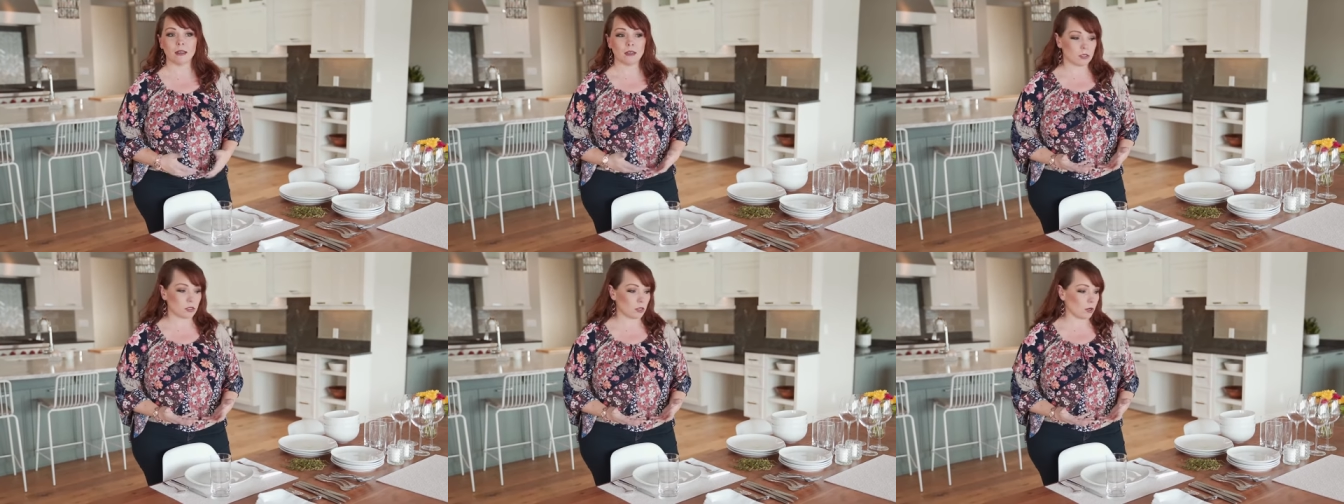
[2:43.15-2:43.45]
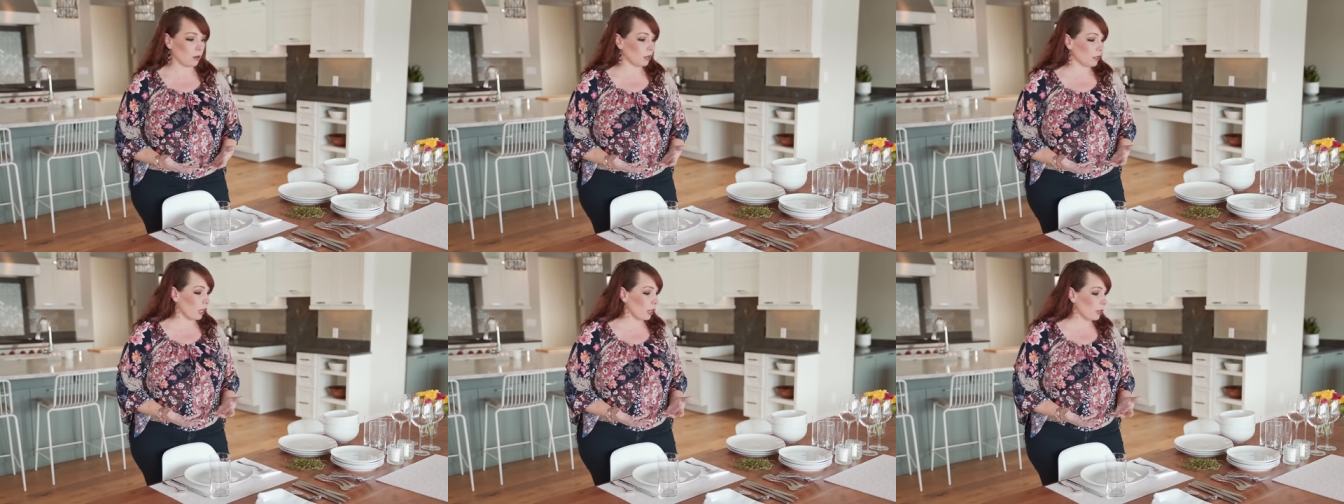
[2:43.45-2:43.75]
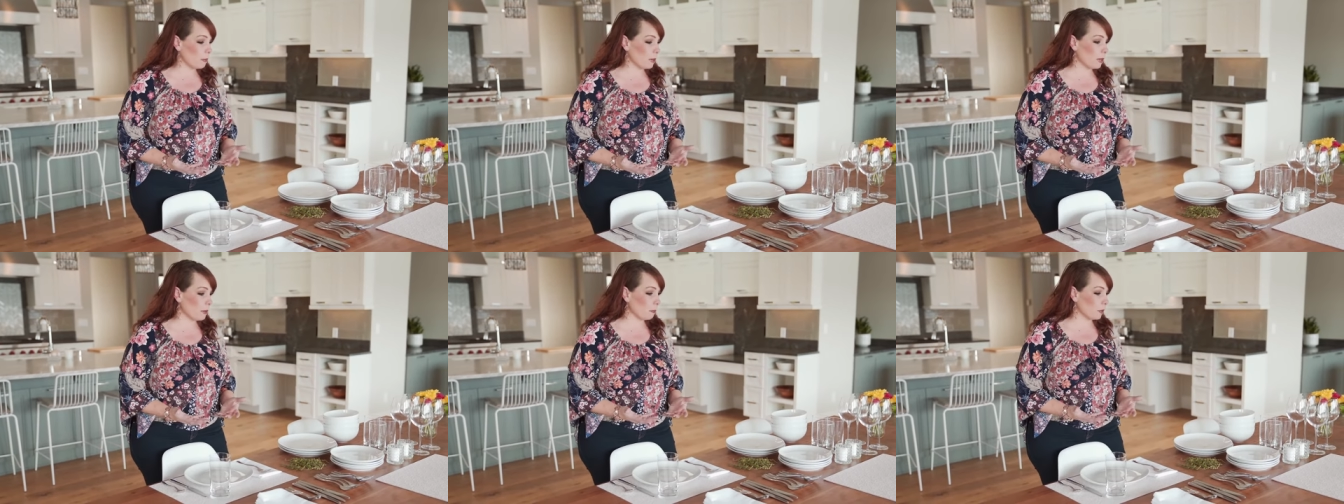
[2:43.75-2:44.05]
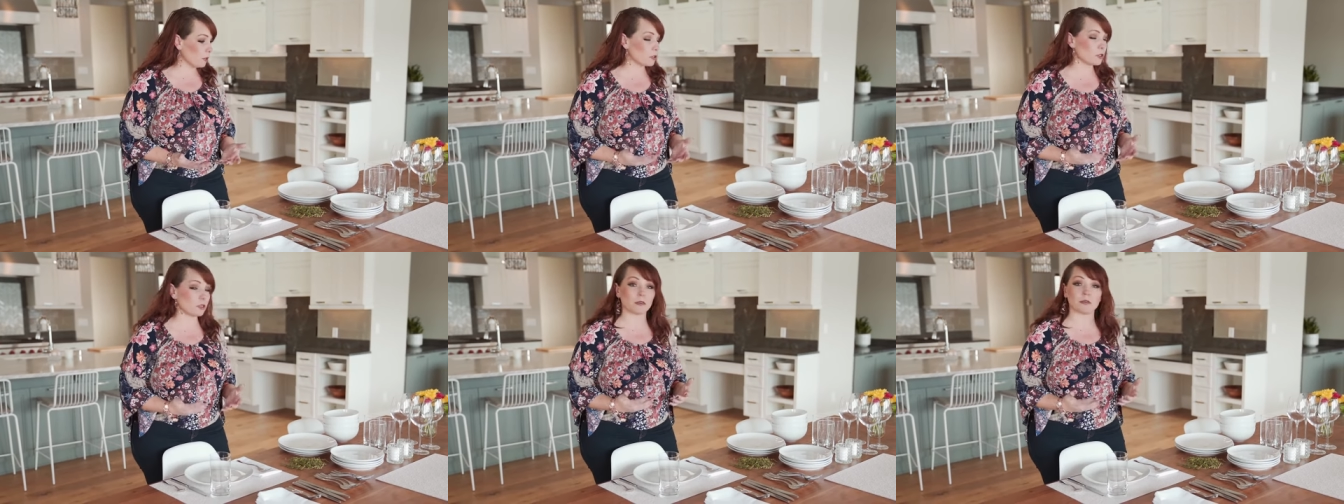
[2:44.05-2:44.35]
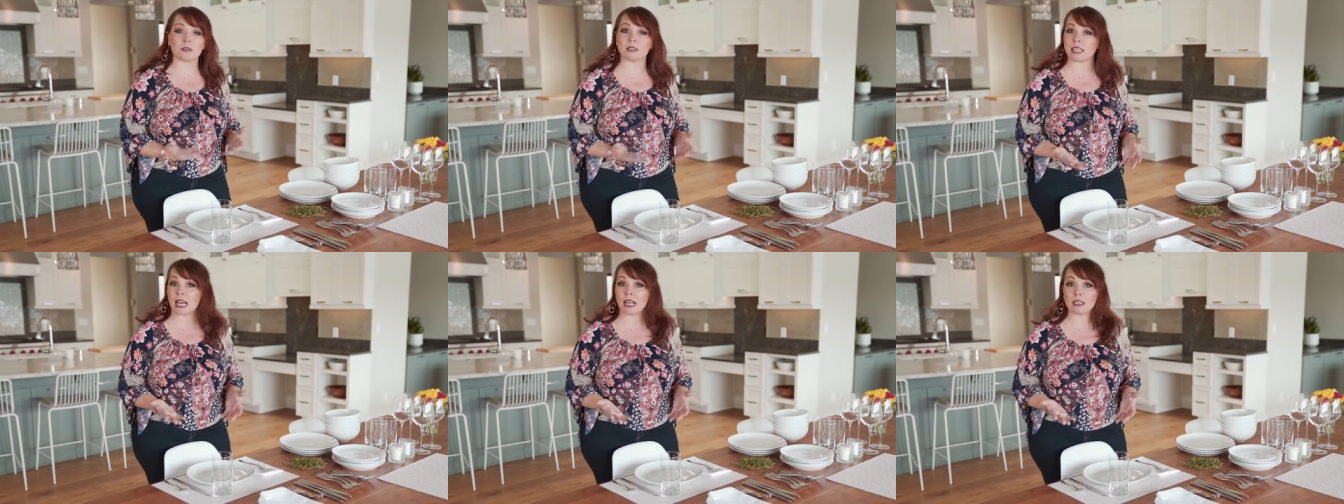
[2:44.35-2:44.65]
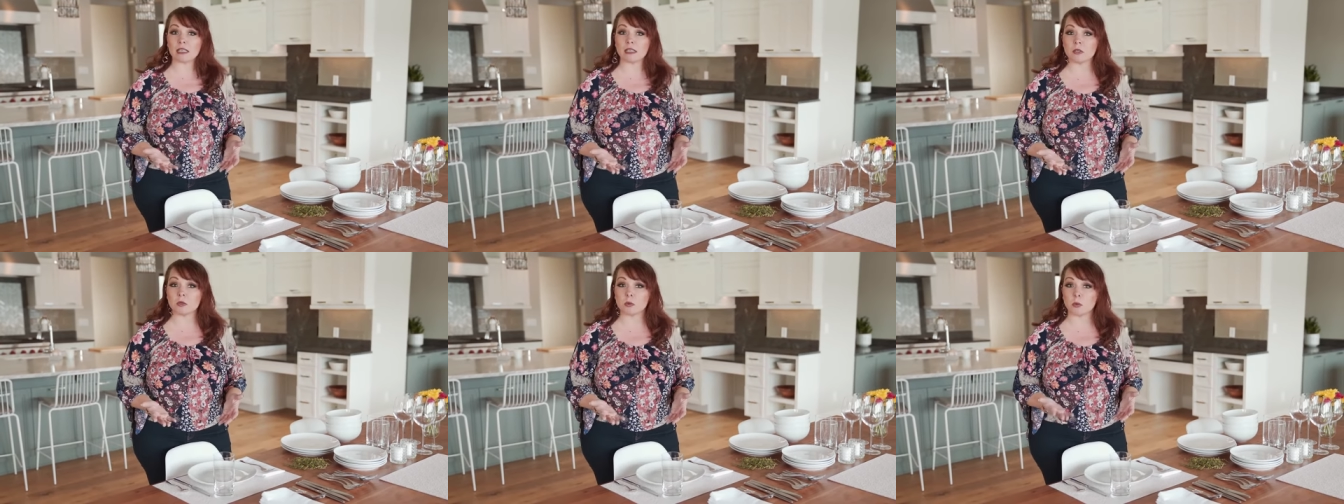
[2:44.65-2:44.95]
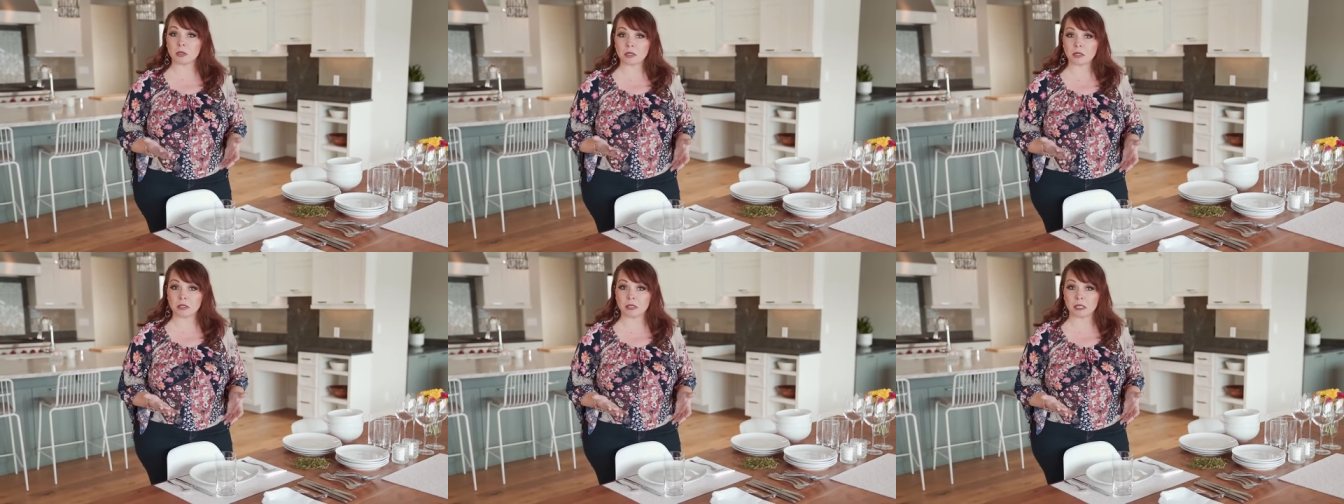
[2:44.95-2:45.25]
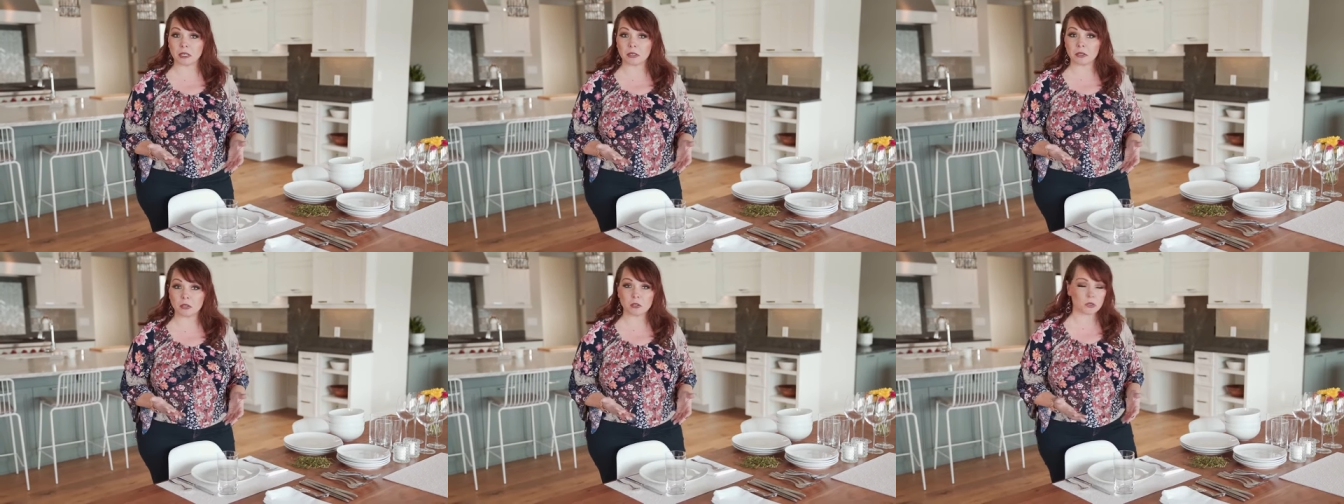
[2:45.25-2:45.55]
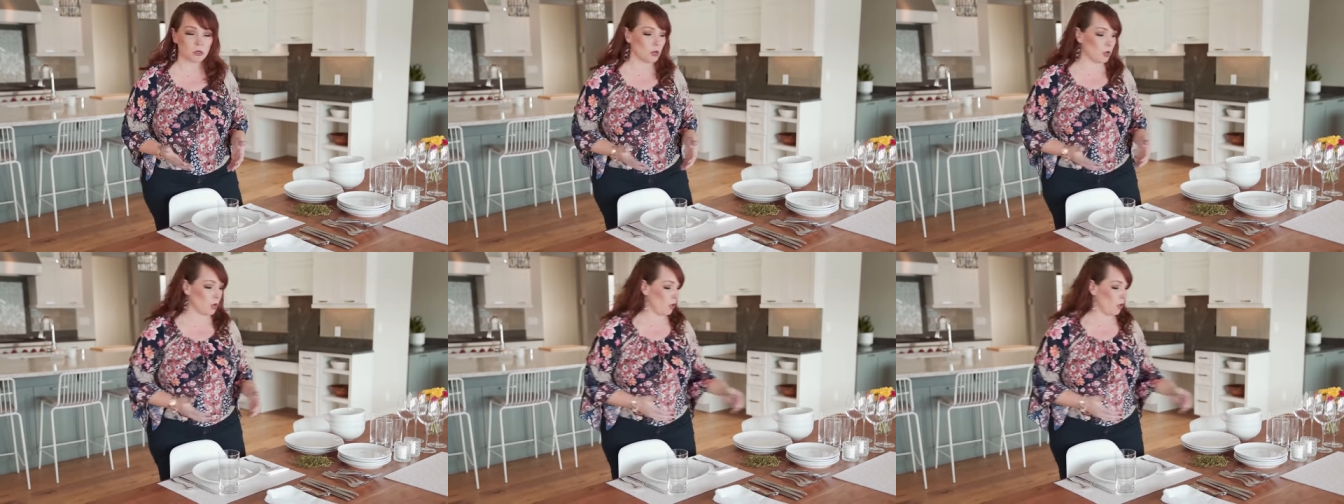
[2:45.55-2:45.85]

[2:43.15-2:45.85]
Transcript: So a lot of people serve salads with their dinners,